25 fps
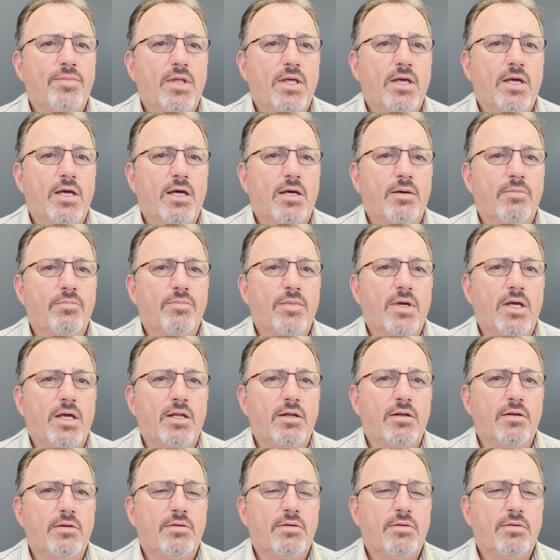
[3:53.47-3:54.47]
um,
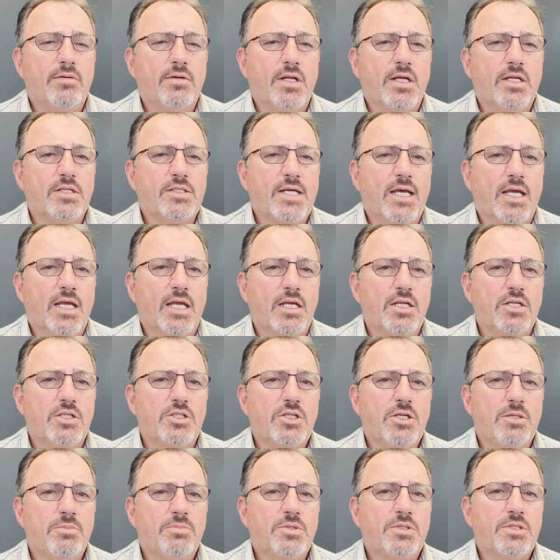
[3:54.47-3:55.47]
and attacking
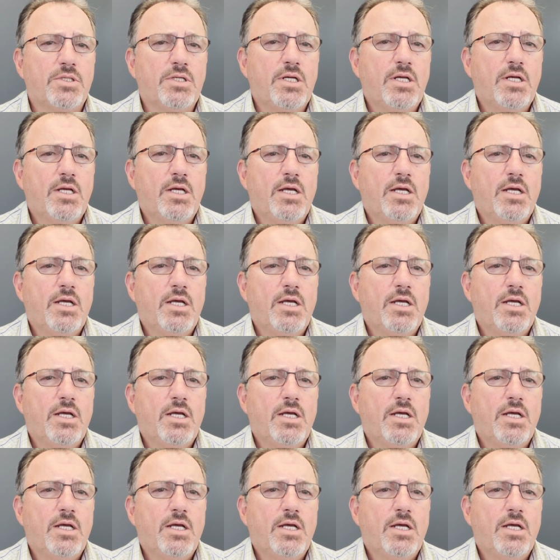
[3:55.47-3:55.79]
ships.